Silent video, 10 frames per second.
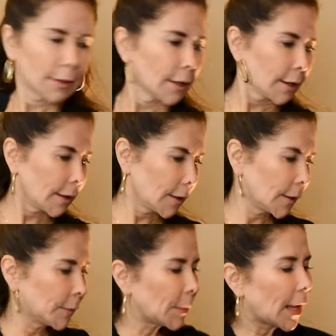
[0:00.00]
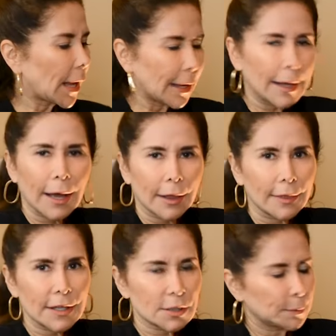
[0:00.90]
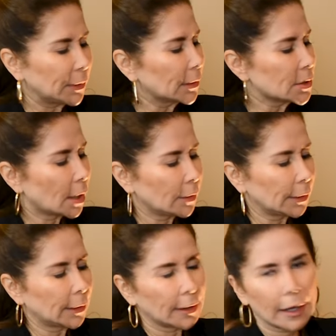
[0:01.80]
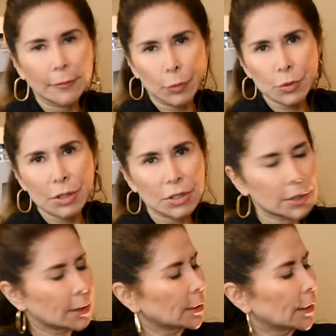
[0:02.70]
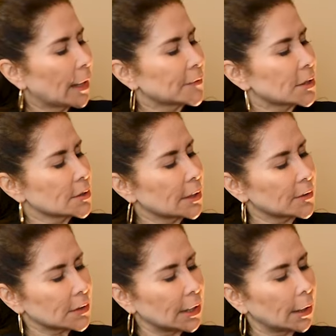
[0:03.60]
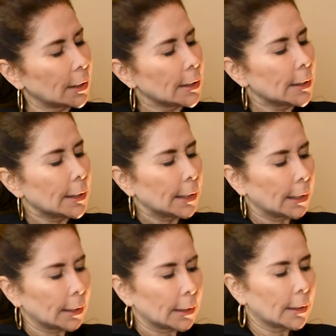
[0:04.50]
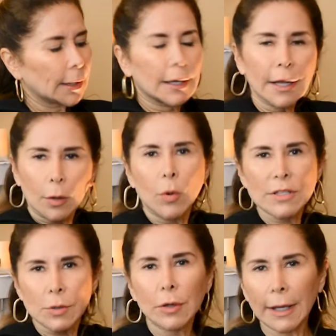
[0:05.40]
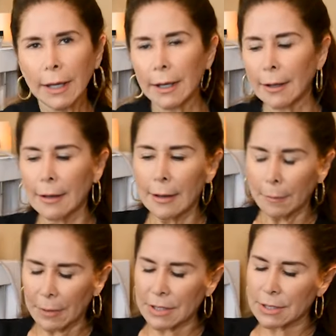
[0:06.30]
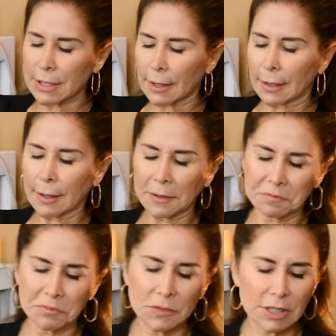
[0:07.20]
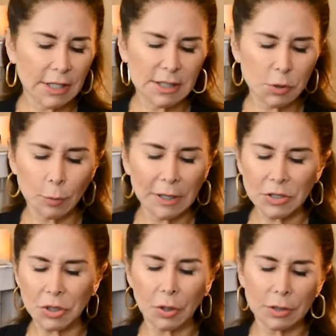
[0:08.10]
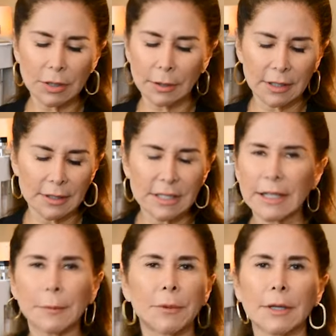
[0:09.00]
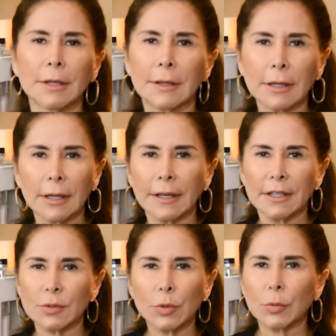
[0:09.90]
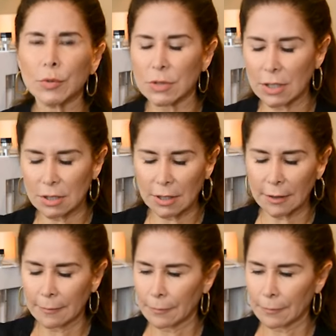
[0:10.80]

I had this peel done, and I have rosacea, and I have sensitive skin, and I was okay. But just to make sure to skip the clients with rosacea.